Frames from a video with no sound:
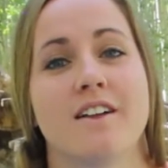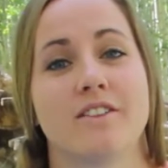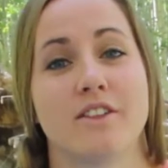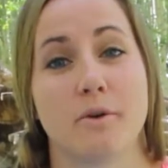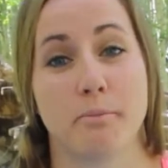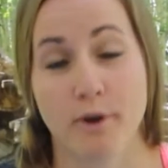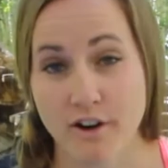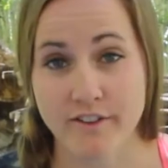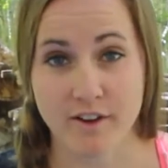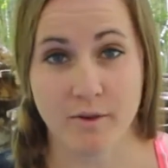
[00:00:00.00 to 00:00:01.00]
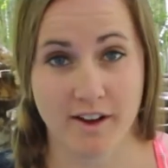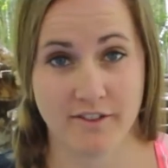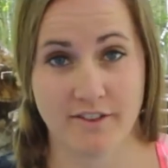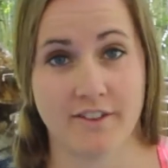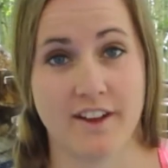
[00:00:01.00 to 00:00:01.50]
the perfect one
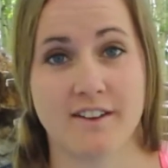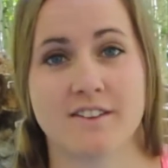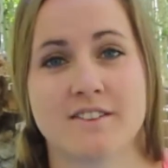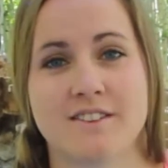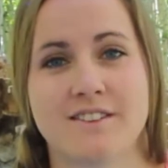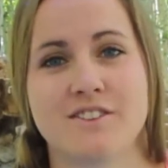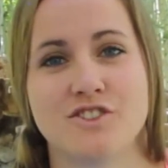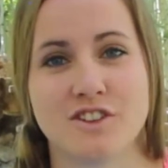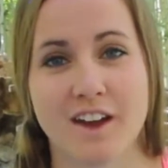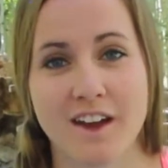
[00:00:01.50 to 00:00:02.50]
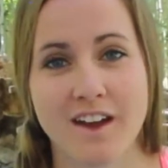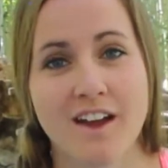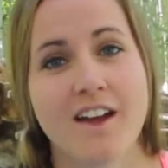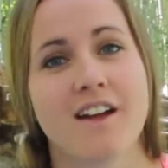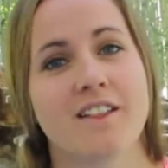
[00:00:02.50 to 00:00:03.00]
for this. She
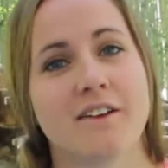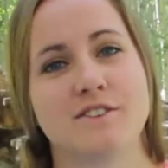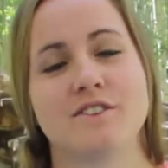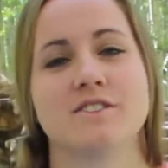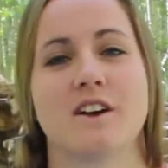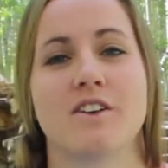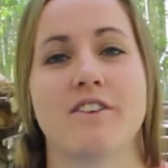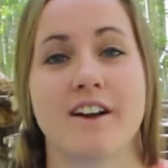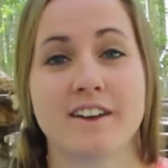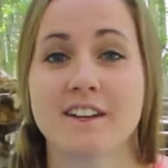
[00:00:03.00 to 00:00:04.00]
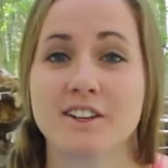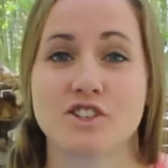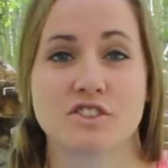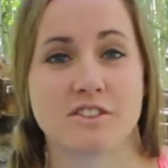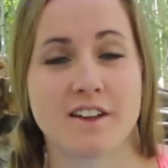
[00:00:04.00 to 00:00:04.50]
loves herself
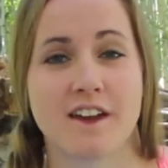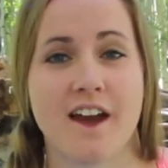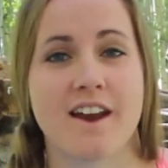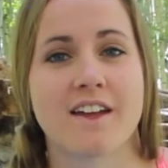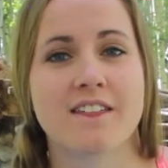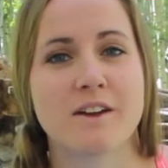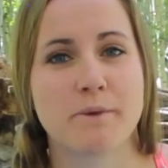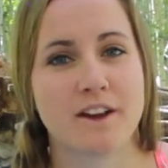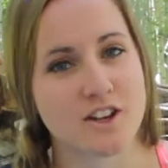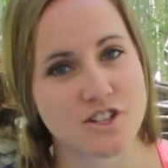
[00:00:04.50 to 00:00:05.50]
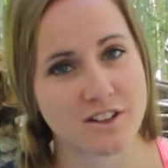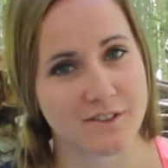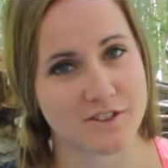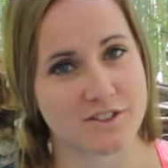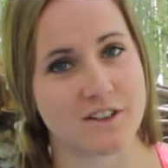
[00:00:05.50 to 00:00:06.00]
unconditionally, and I think because she
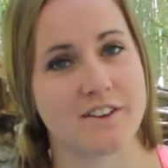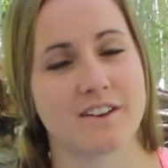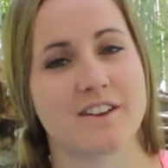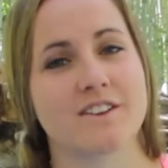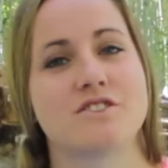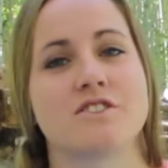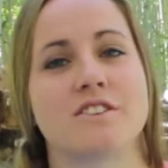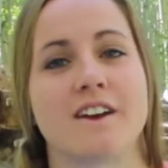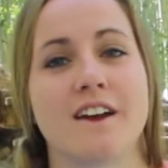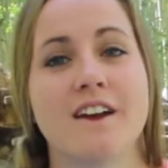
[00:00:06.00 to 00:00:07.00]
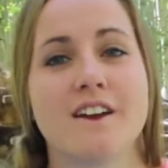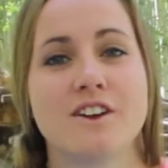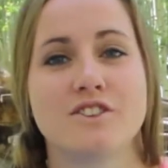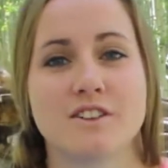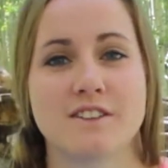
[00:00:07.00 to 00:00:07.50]
loves herself unconditionally,
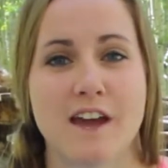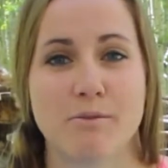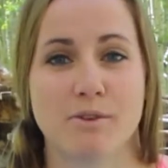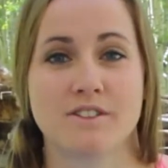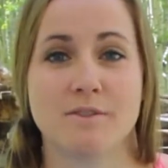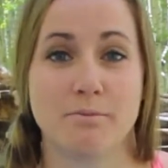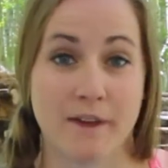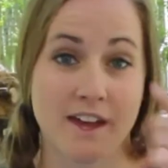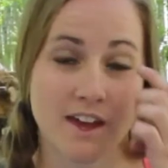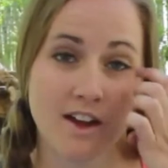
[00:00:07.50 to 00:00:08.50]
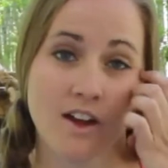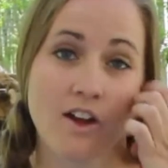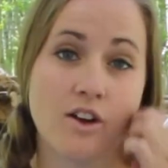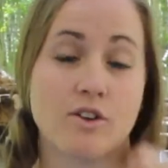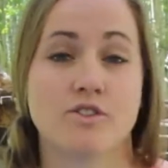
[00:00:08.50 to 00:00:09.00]
she's able to be
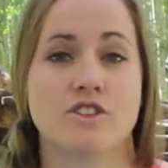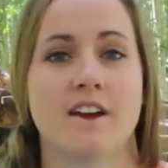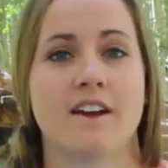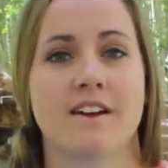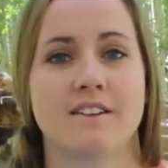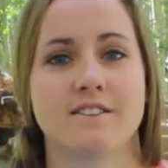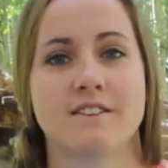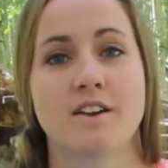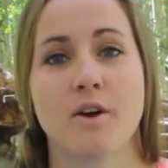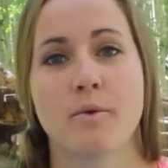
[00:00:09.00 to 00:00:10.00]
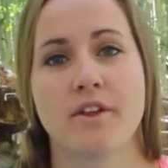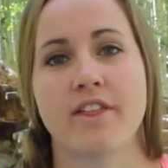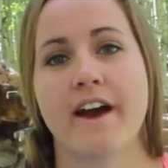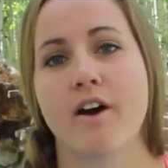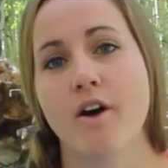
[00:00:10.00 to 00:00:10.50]
who she is
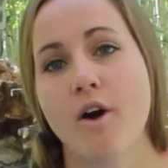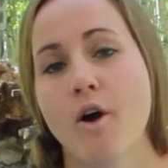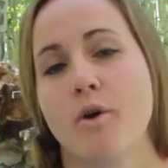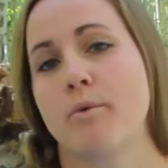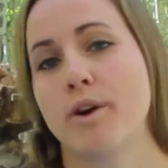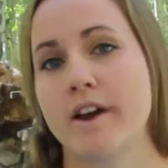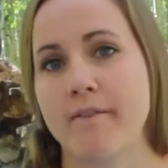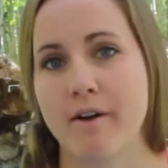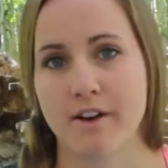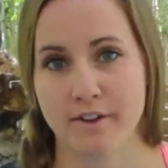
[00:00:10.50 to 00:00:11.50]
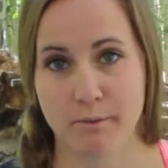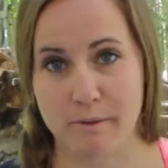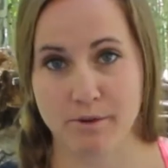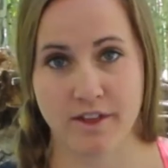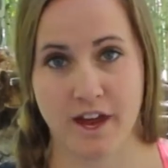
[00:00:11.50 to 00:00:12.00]
without worrying about what other
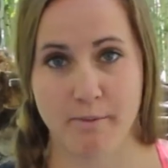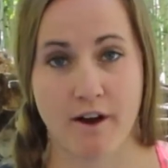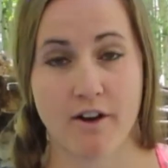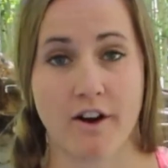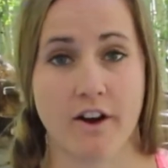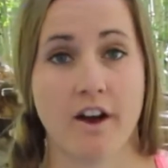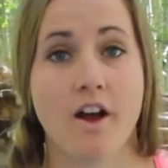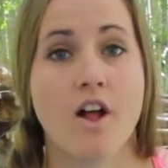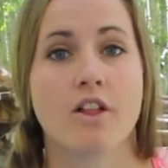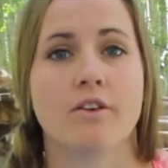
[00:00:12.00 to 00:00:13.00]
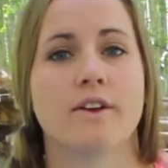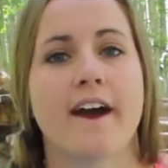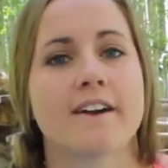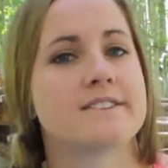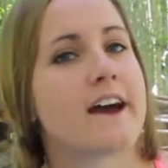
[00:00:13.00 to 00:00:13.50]
people think about her. Luna
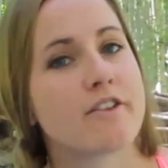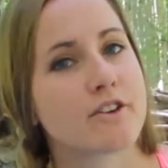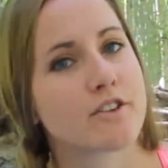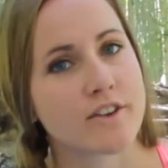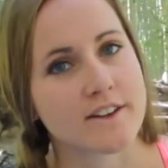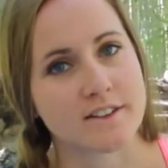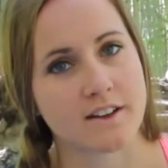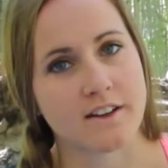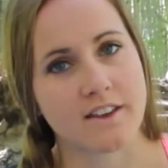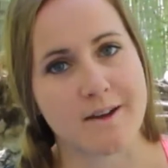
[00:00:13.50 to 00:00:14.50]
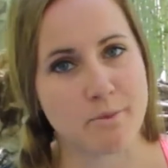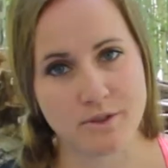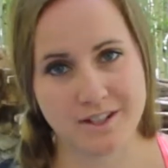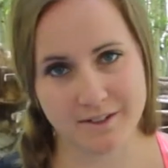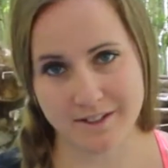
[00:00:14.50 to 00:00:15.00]
has every reason that
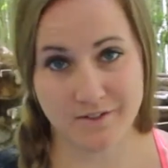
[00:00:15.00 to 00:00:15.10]
most of us